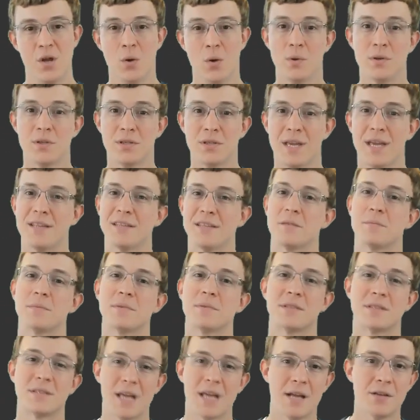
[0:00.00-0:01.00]
which can
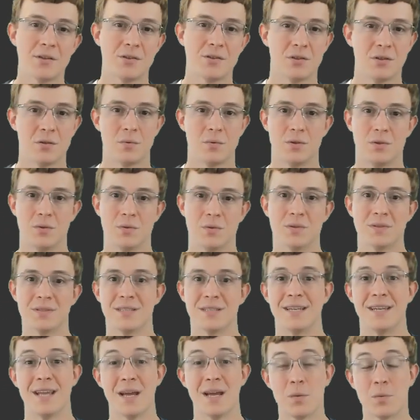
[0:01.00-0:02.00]
substantially reduce the
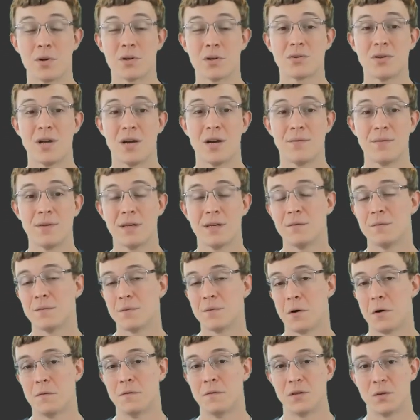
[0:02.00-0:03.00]
network traffic
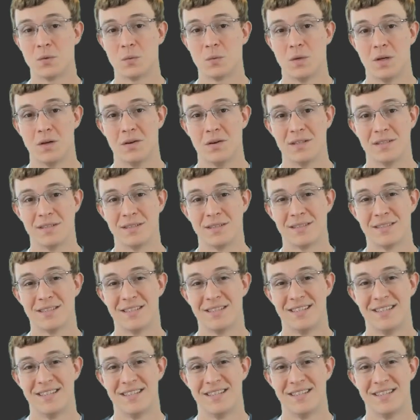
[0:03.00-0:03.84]
involved in queries.